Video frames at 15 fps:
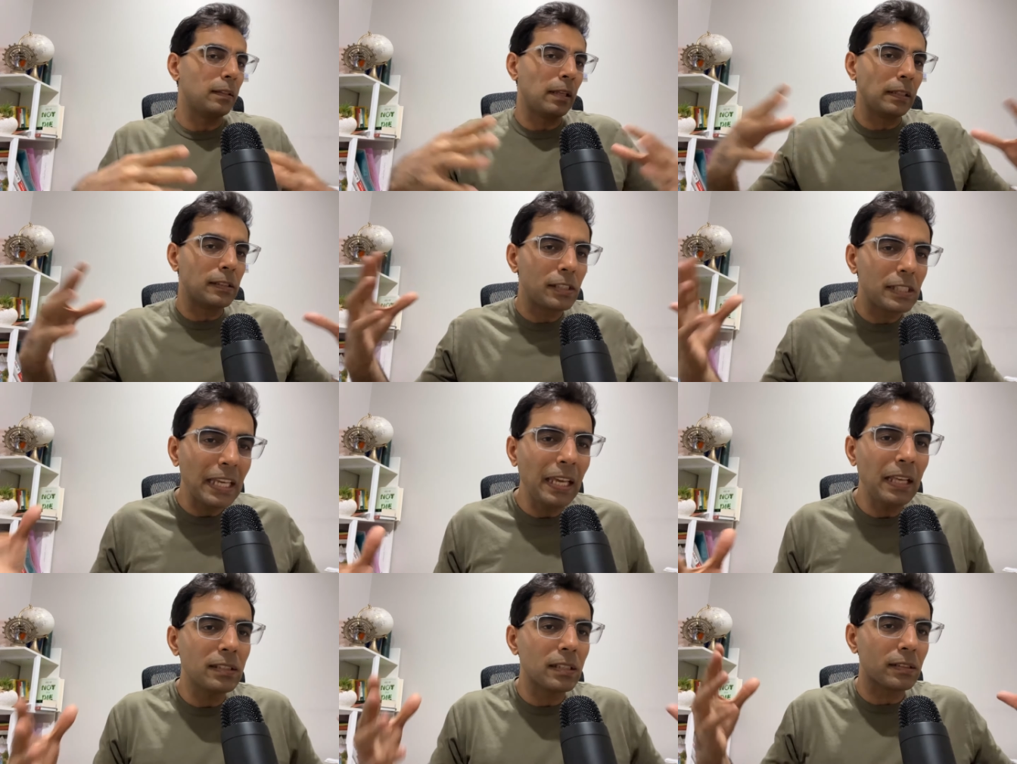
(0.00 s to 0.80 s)
The
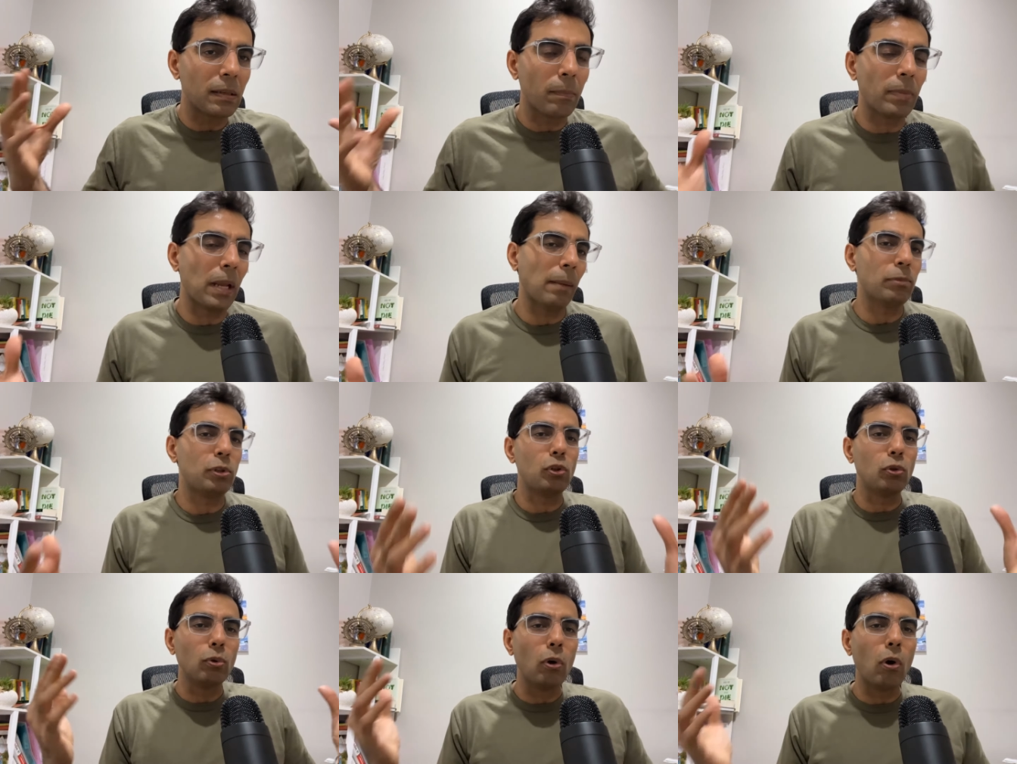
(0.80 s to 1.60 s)
scenes are
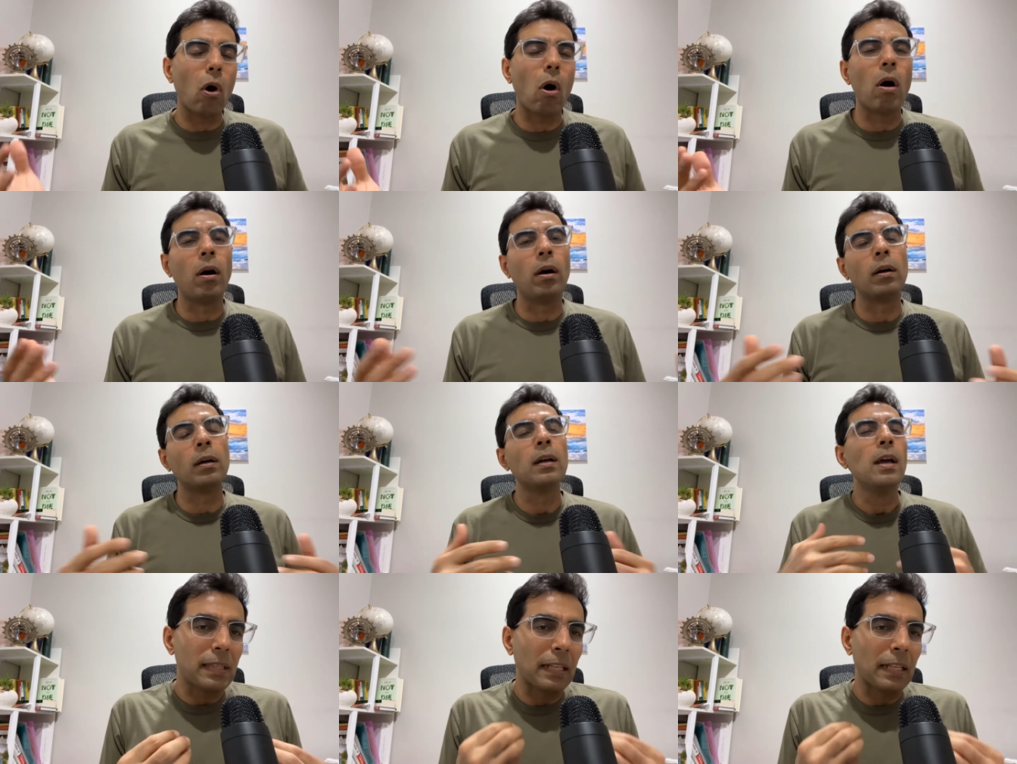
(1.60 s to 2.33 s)
sometimes too long.